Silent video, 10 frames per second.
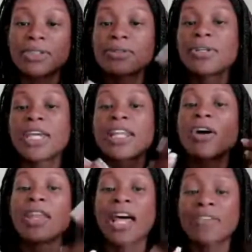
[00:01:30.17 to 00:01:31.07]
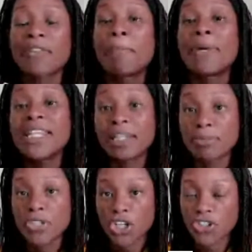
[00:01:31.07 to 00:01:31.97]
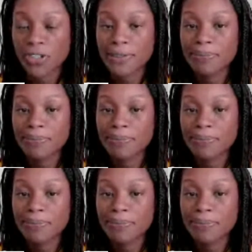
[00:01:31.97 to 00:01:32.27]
And so you're getting a lot of the money objection.